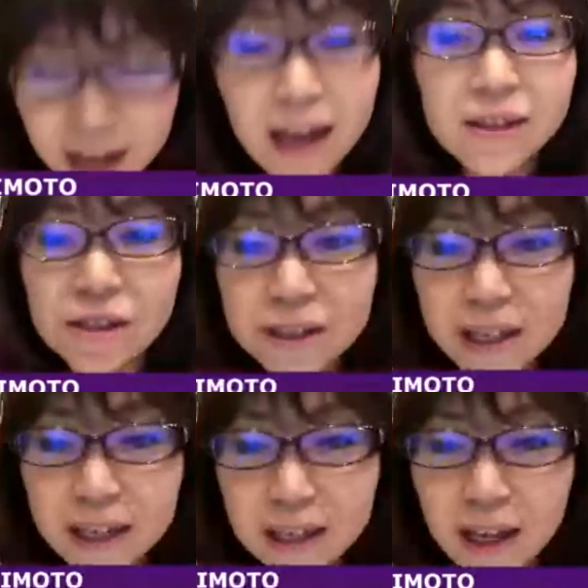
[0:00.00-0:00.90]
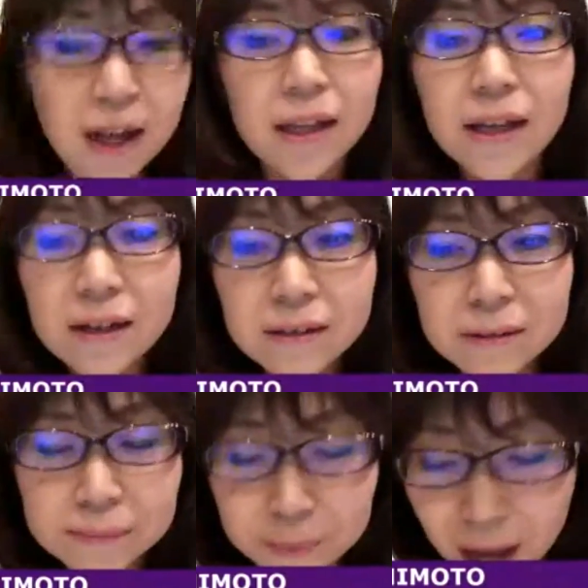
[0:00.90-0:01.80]
actually,
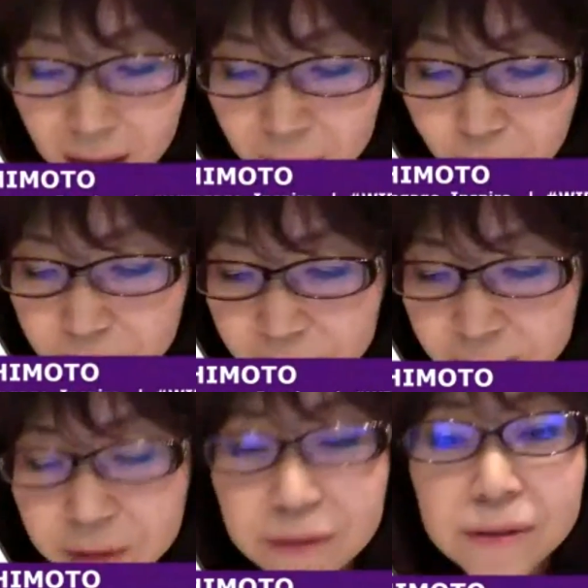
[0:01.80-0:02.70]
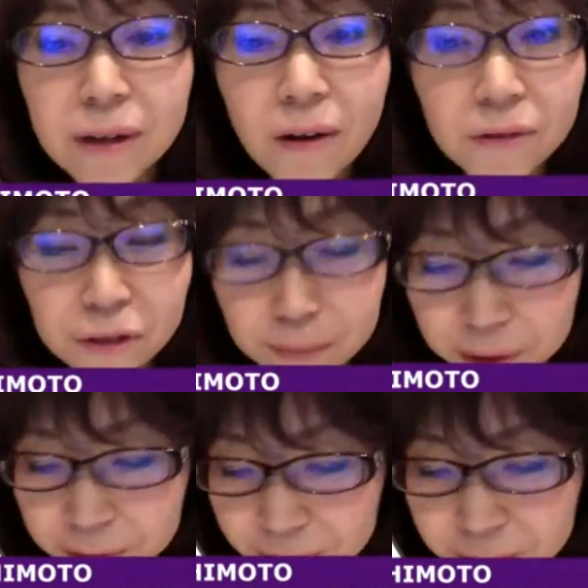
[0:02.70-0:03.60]
I wanted to
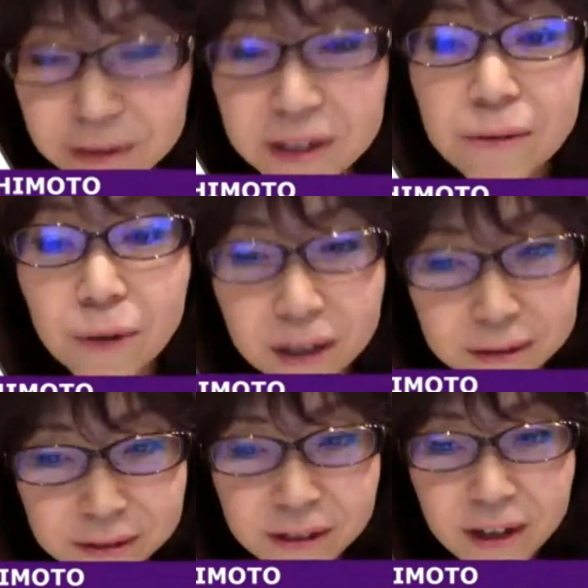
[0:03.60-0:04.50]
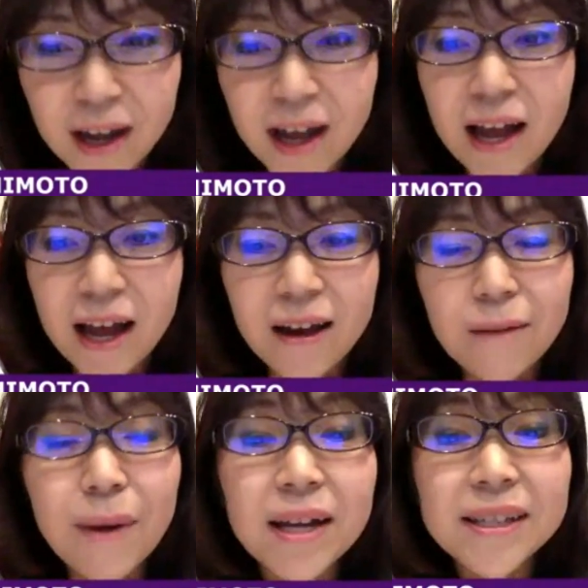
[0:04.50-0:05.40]
contribute to the world
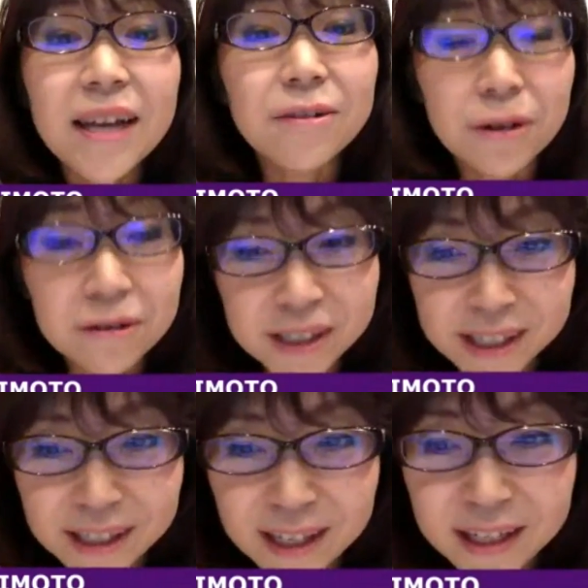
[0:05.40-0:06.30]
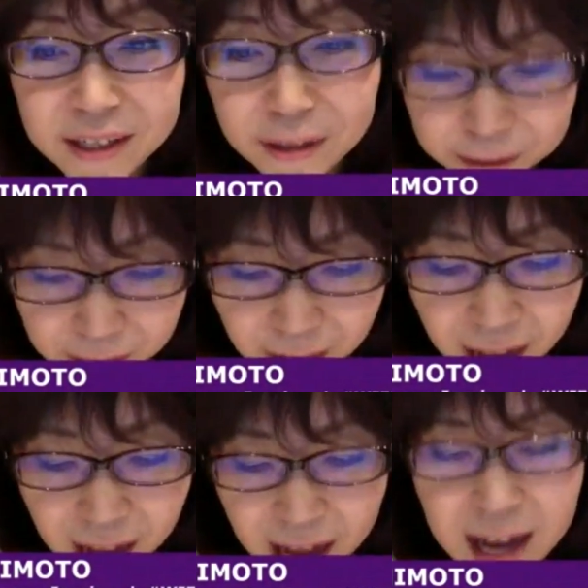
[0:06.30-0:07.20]
by technology. So
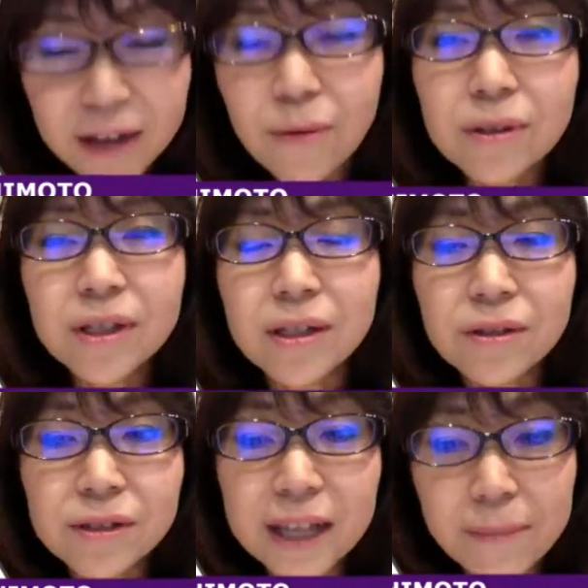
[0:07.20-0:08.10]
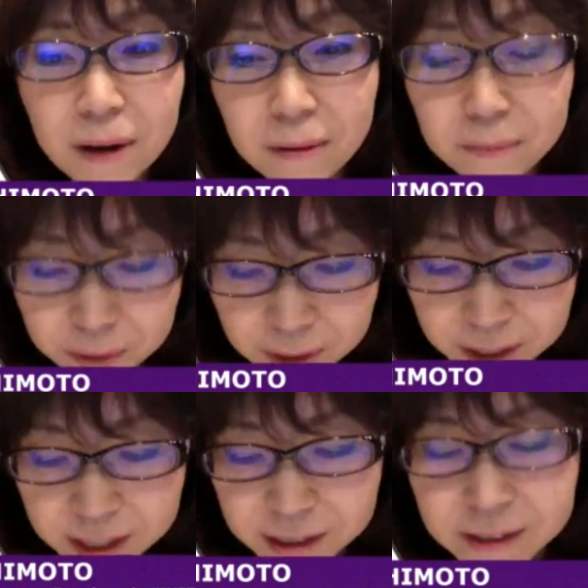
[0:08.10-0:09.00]
I wanted to develop
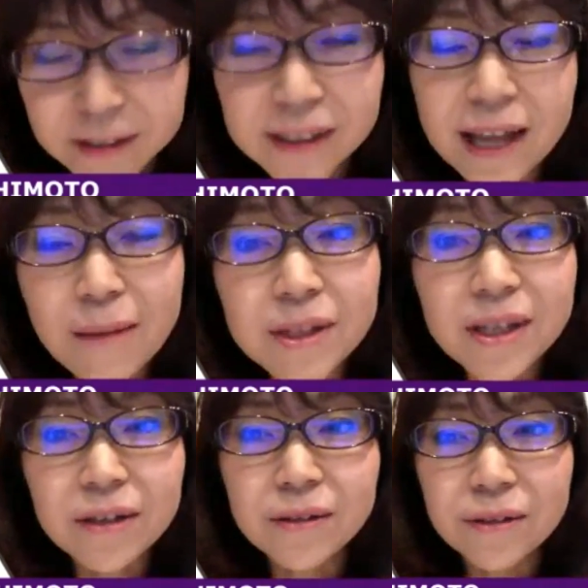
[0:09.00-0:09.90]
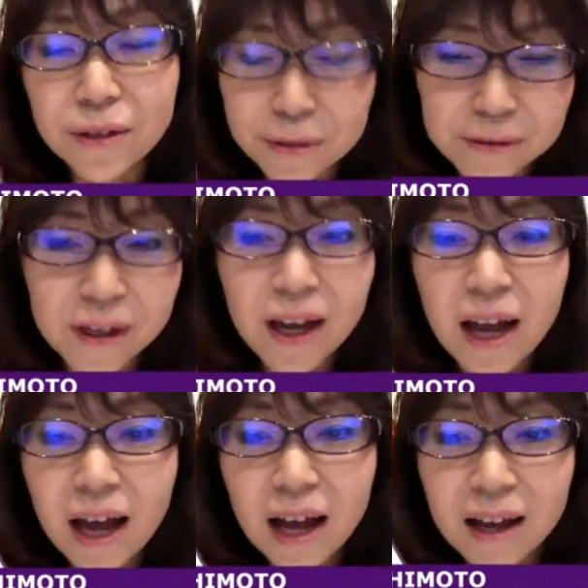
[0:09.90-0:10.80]
something new
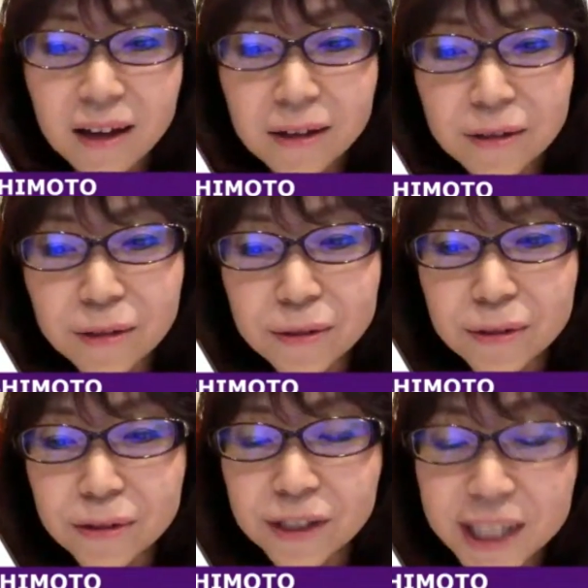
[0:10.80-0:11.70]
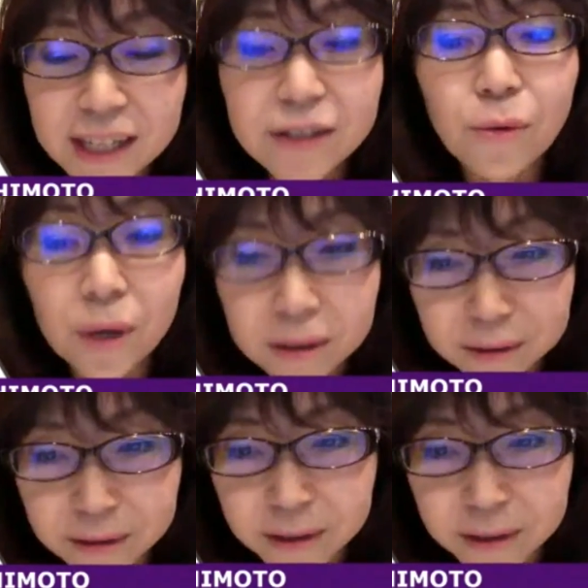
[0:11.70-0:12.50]
to change the world